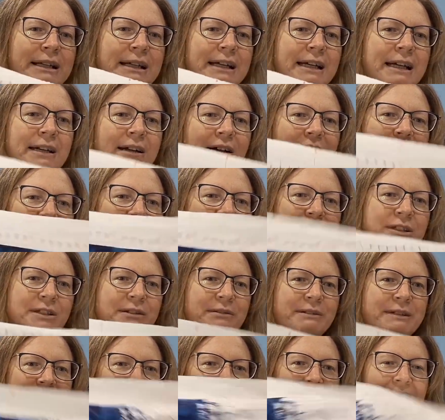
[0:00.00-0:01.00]
to get over
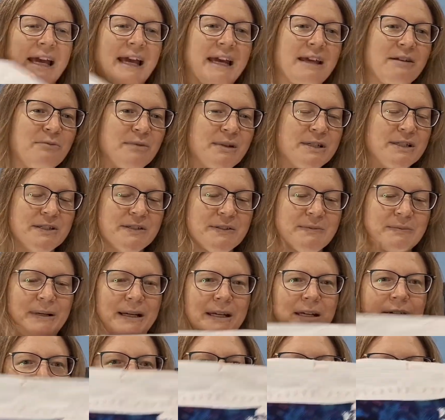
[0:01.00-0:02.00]
to his head, which is
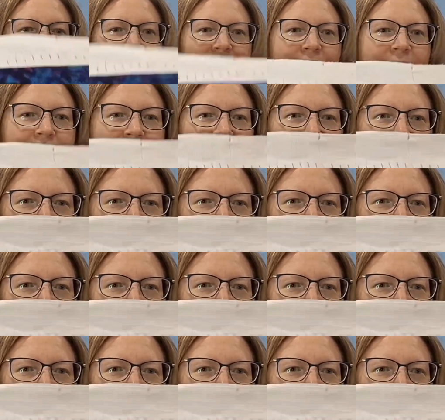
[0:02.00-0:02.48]
way over here.